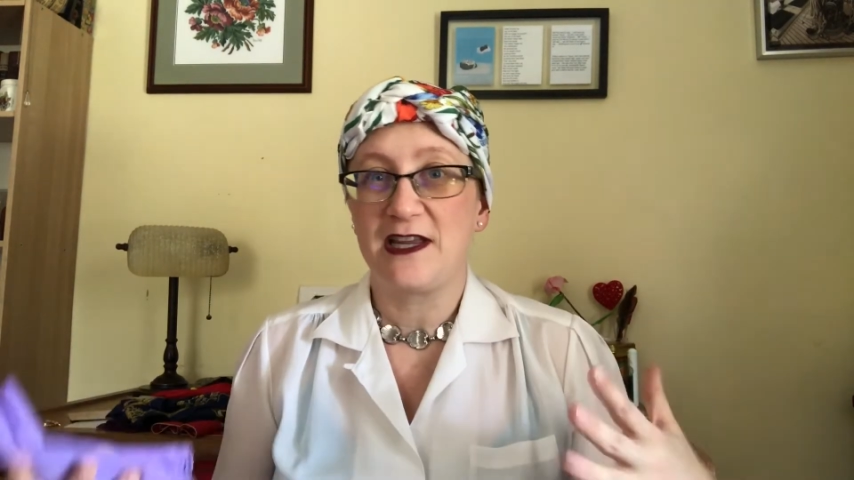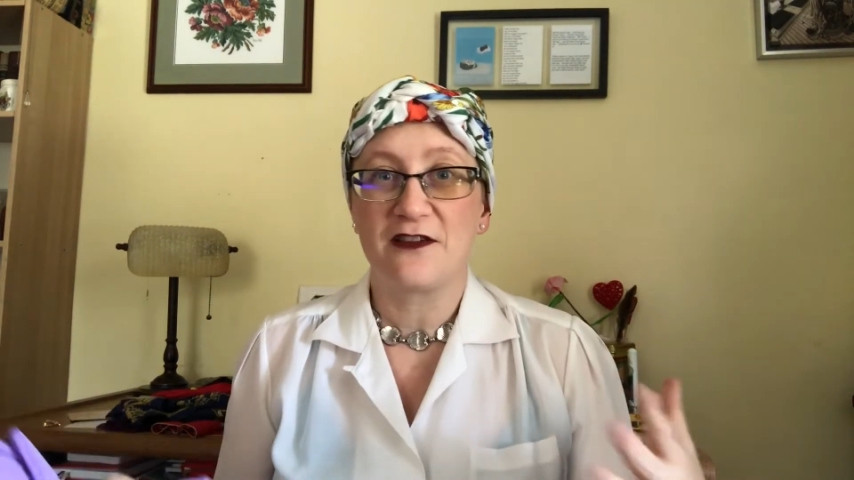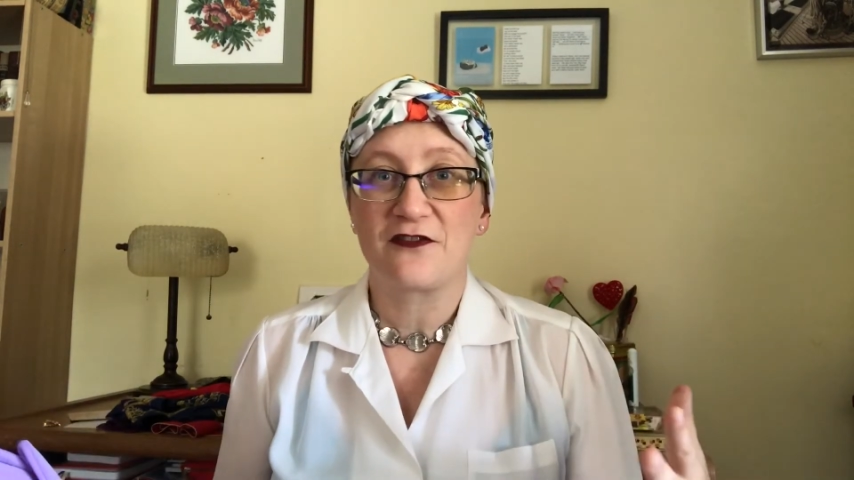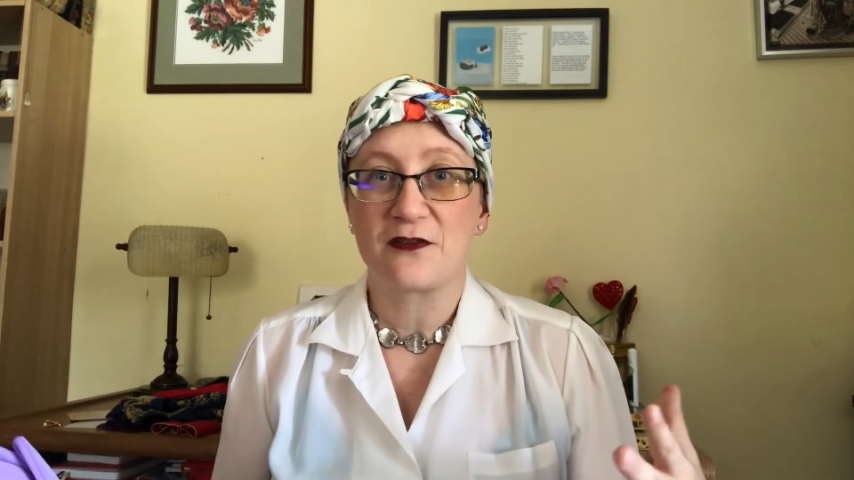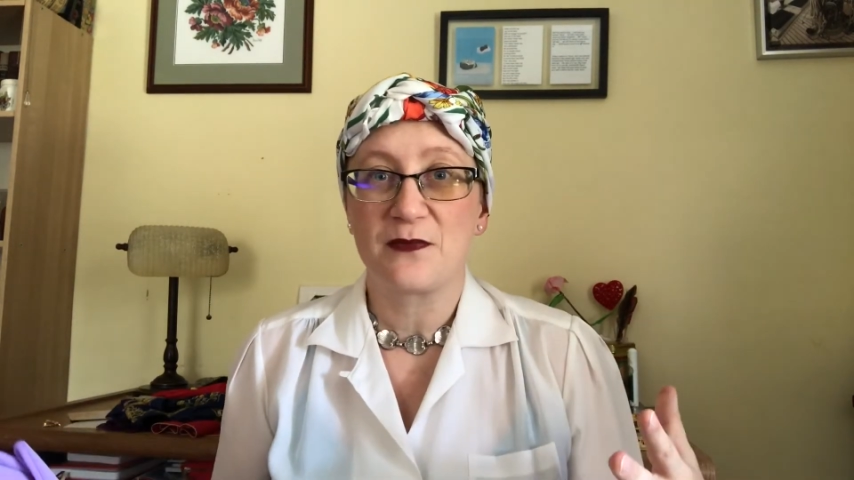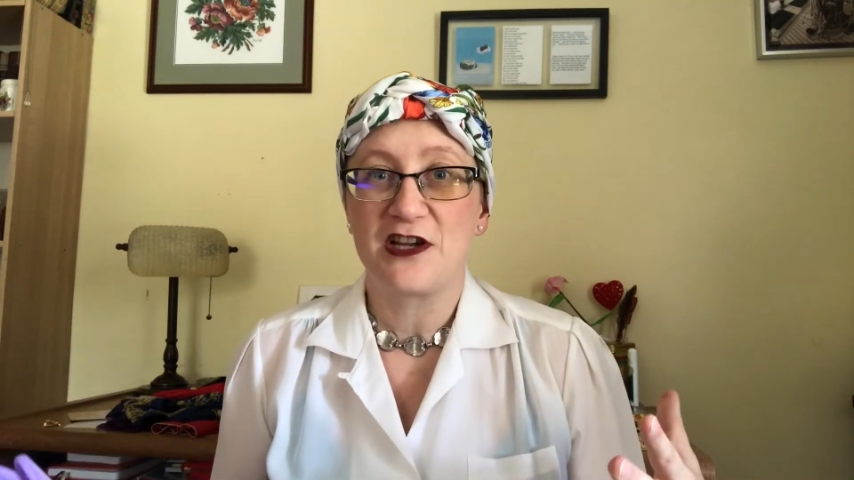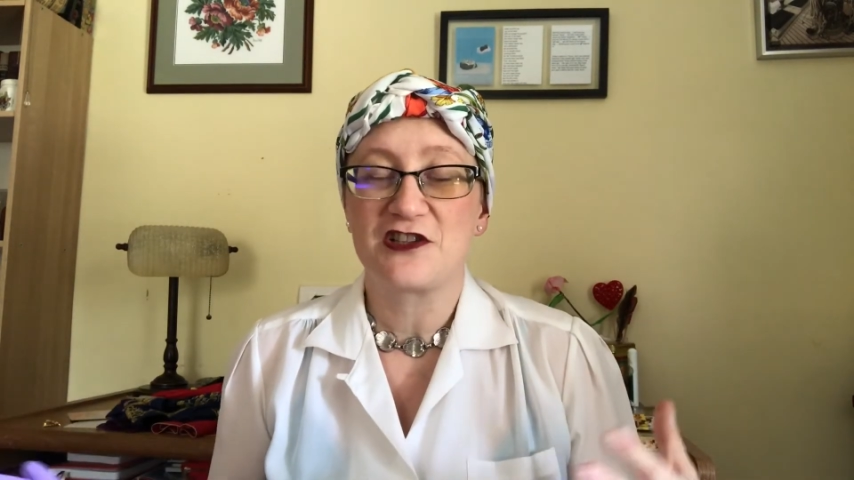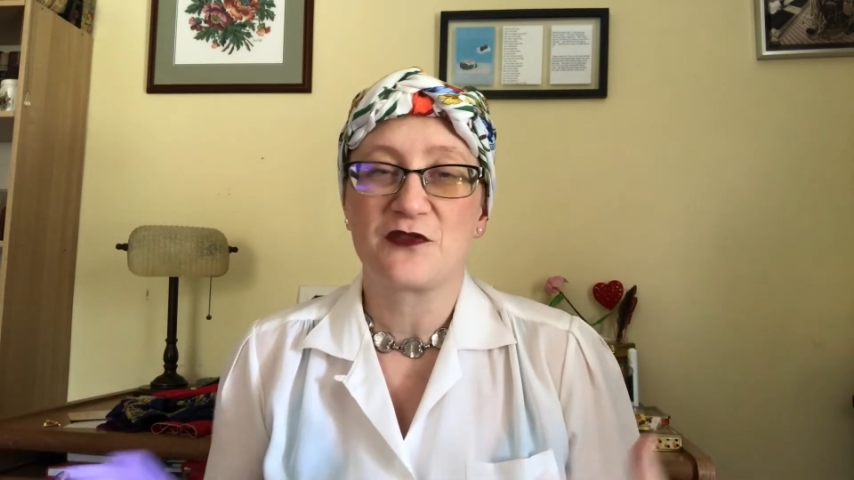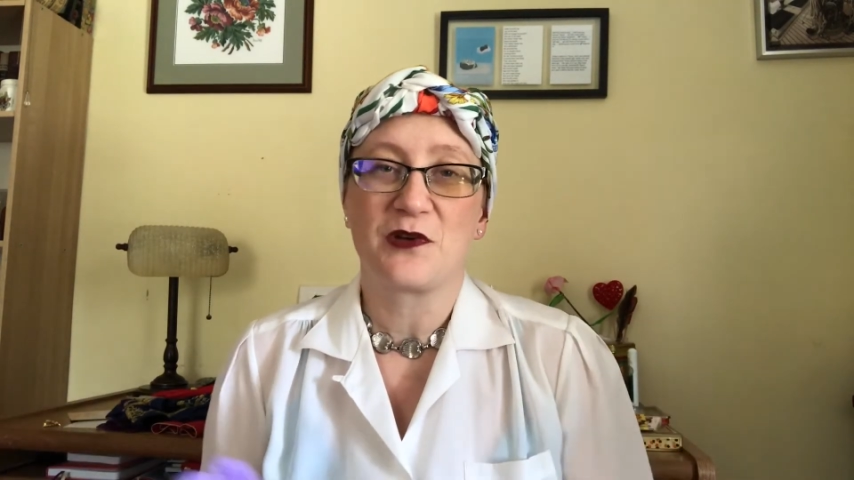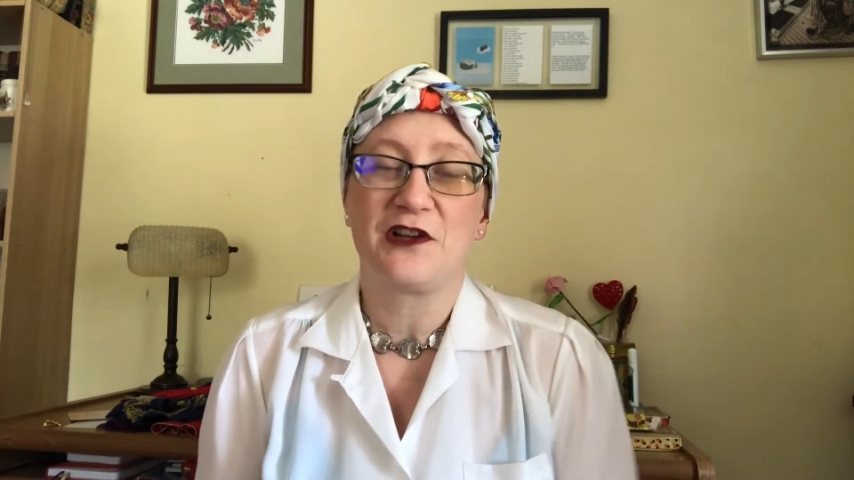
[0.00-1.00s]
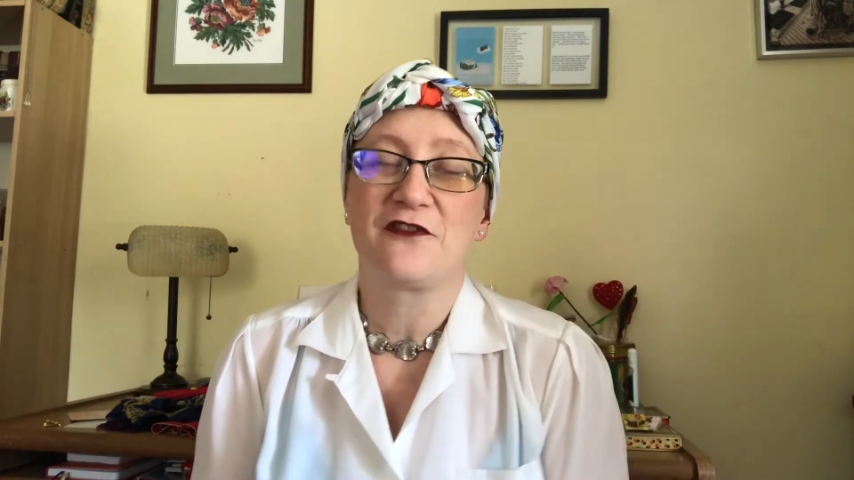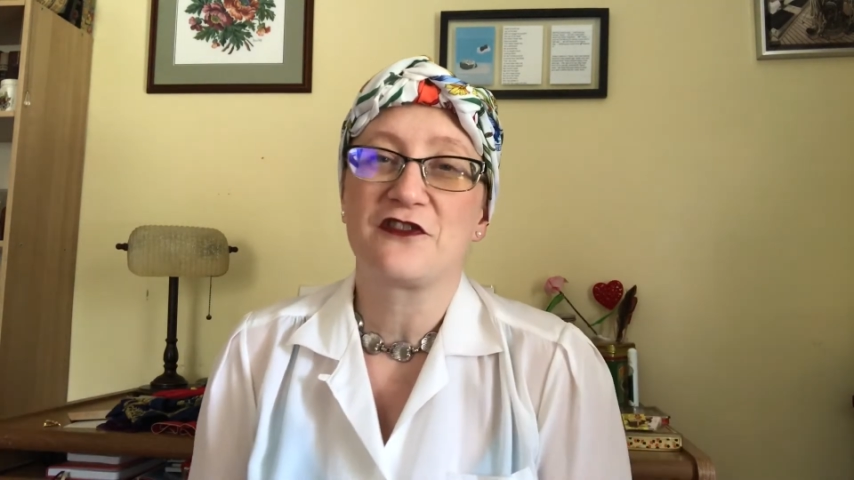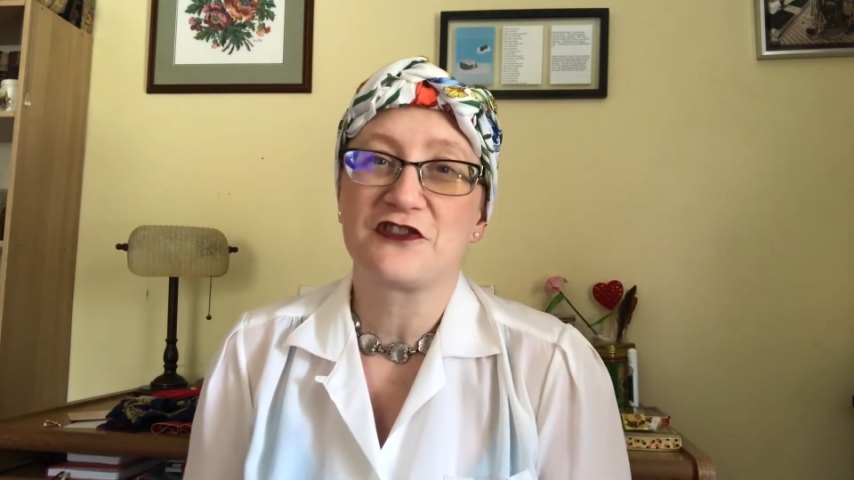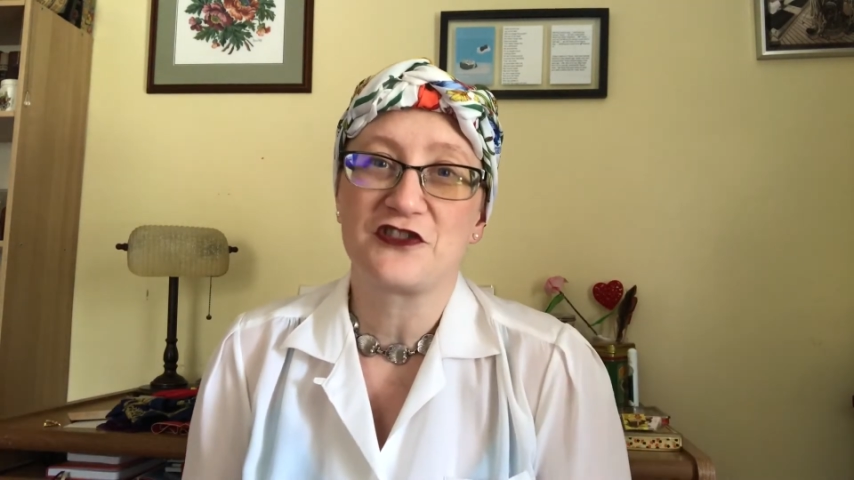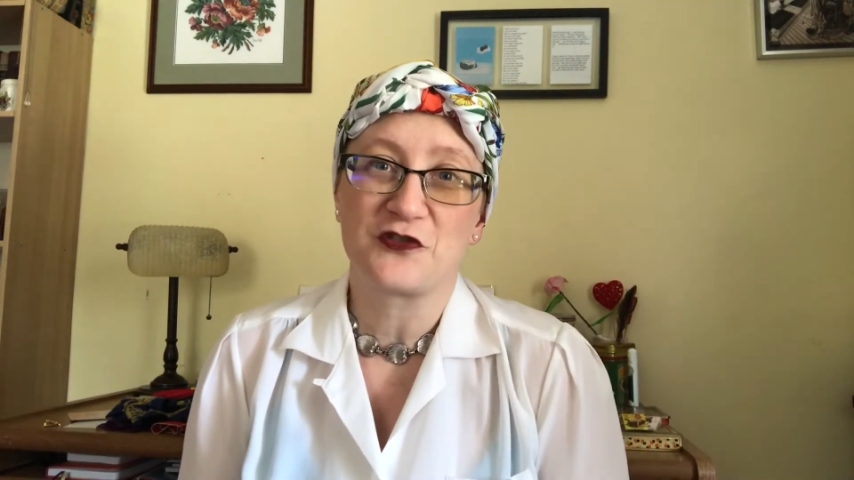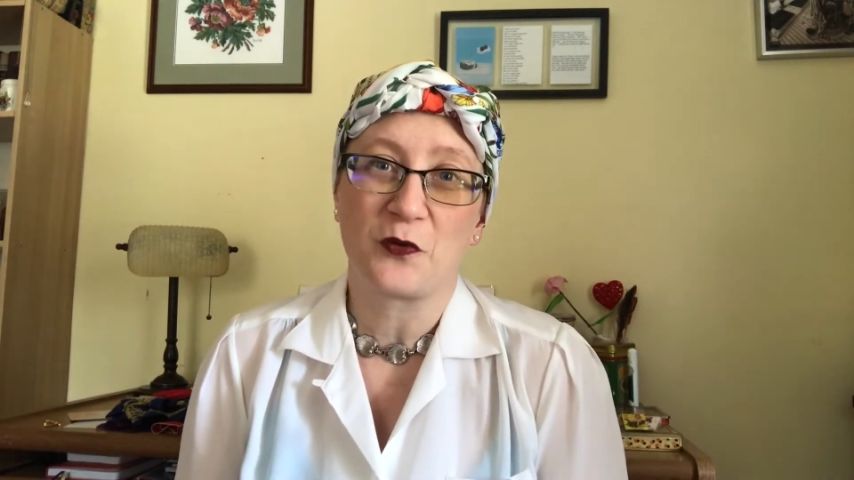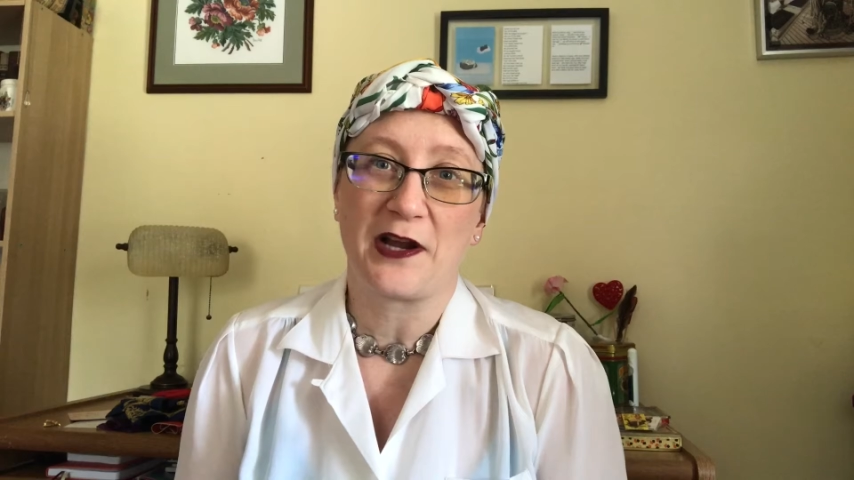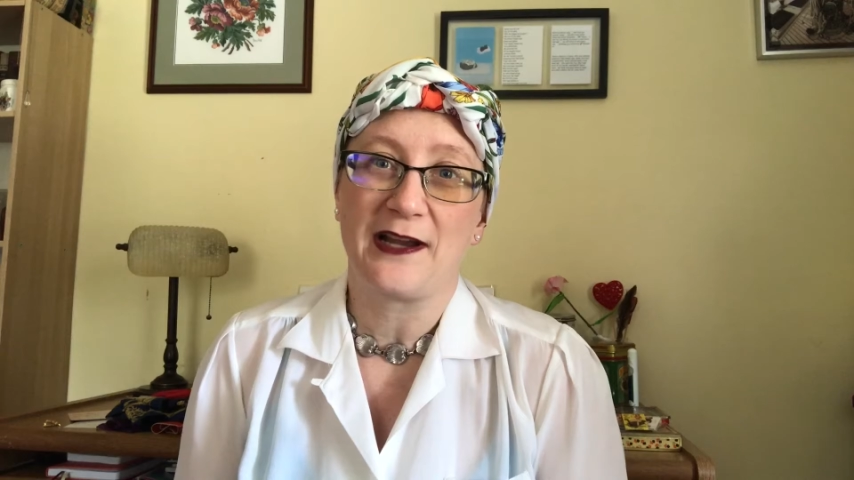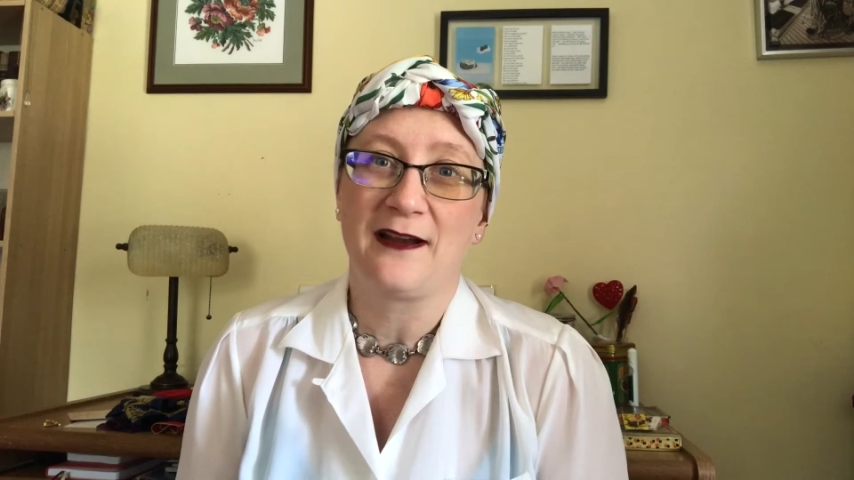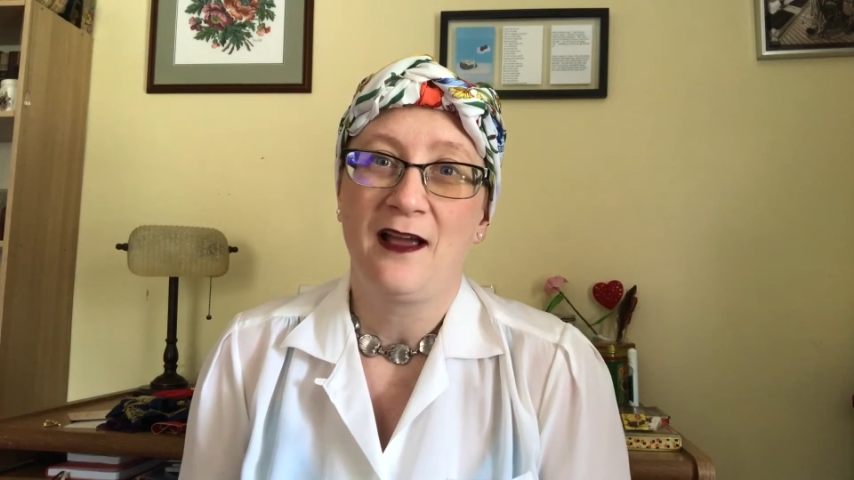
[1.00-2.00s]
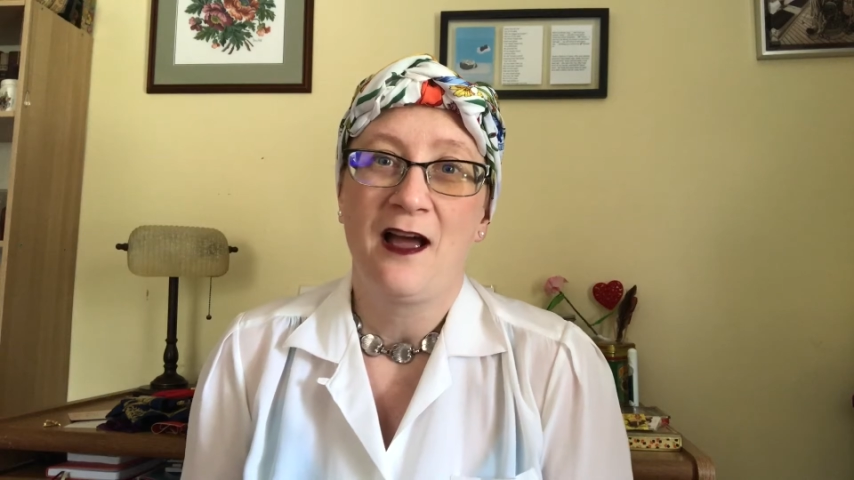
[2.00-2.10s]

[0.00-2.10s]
information when you first join.